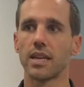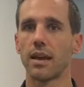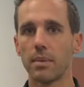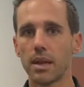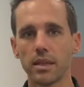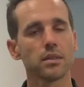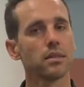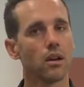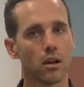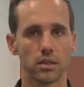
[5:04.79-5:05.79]
10 minutes,
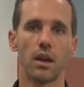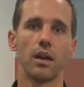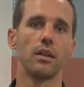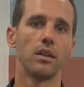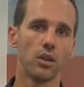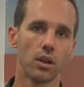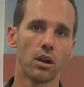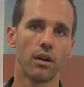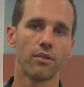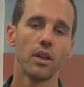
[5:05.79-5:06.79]
done, you get
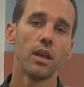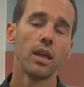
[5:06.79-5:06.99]
off.